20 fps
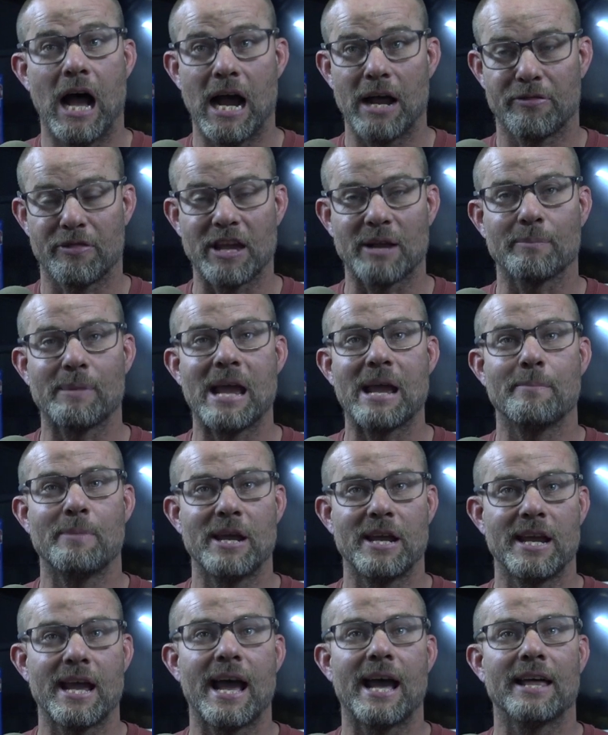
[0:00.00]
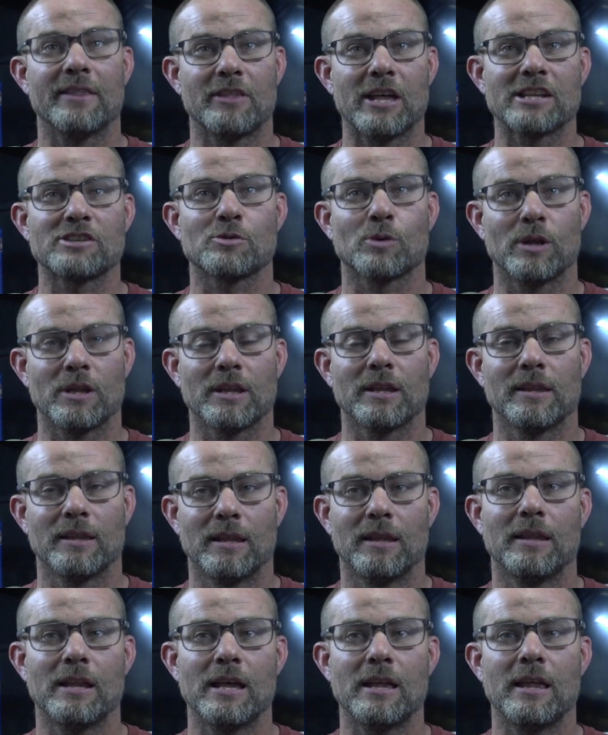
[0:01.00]
I think maybe. Yeah, that's okay. what
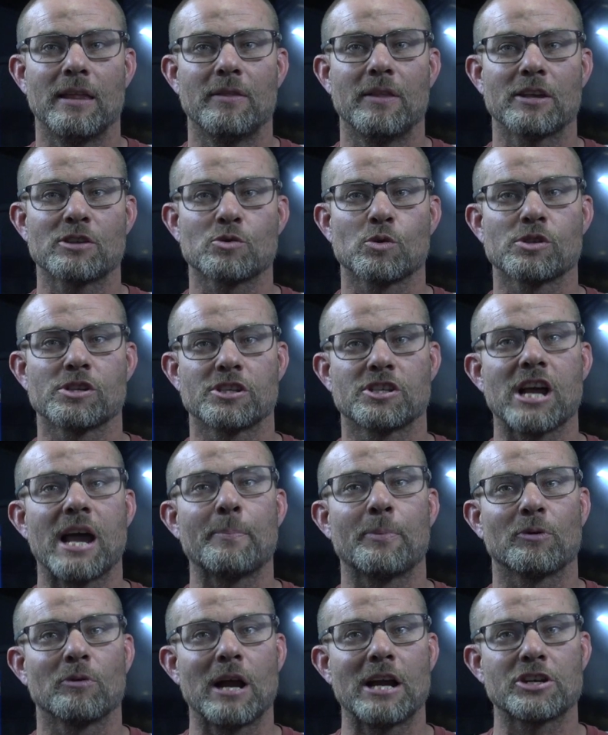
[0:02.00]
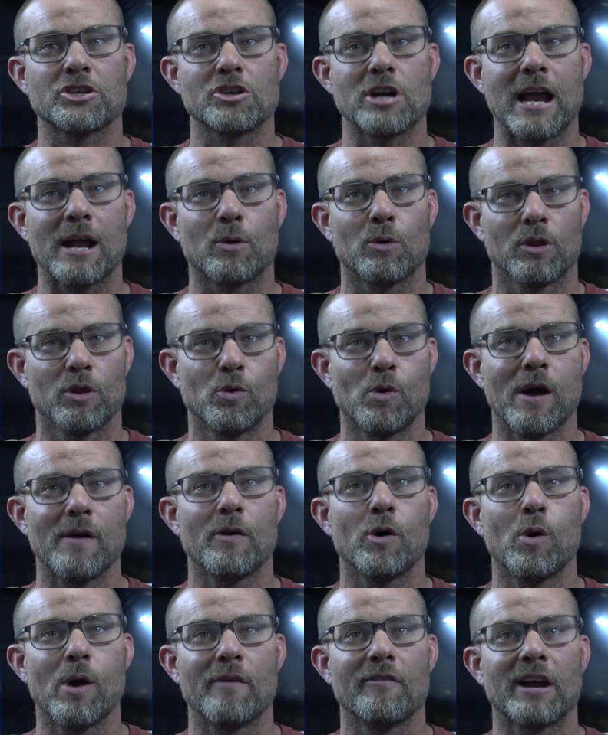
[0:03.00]
this was a type of racetrack. Well,
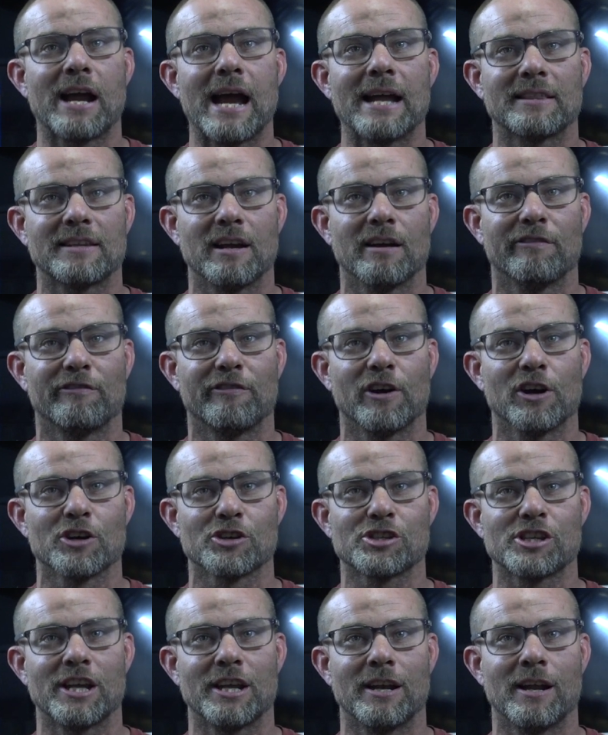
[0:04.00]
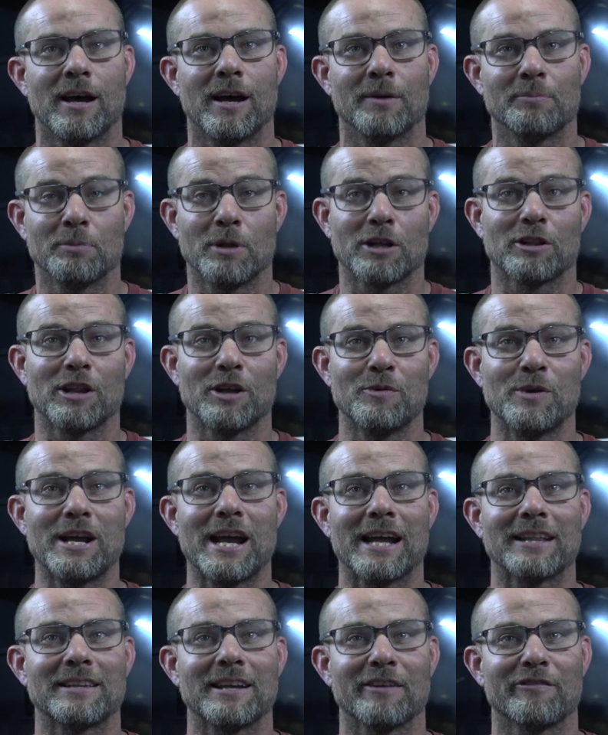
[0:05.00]
whoever, whoever got there first, and uh, luckily we
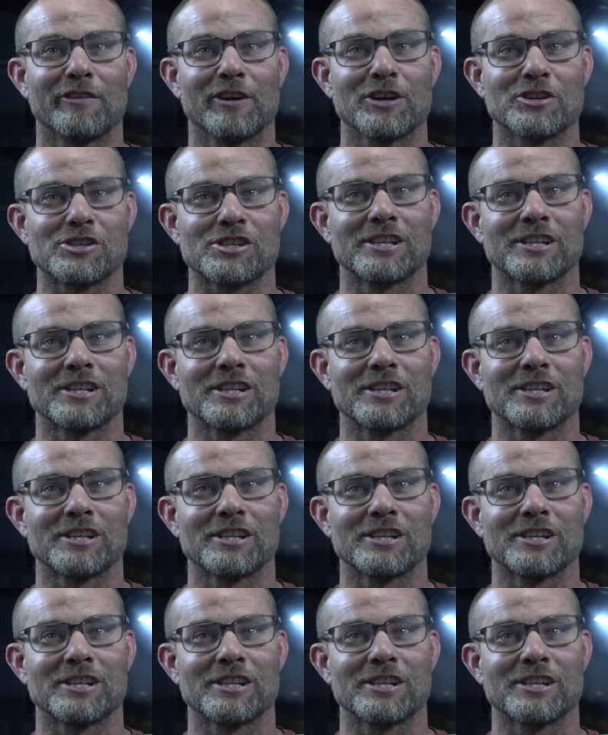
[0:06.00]
got there first.